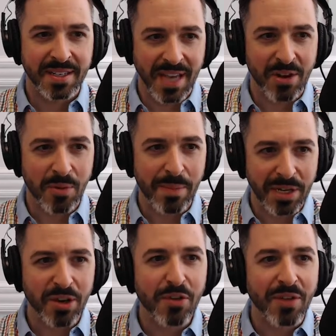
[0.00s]
"Get a
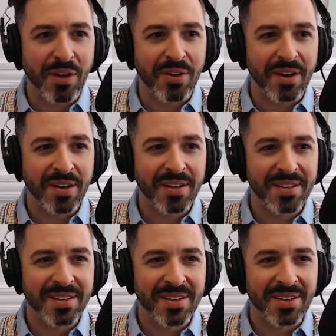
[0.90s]
woman co-founder."
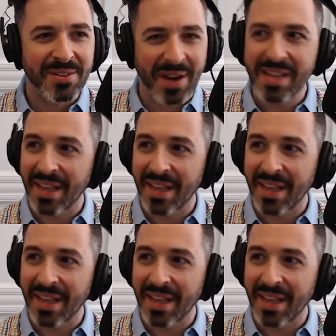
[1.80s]
Right?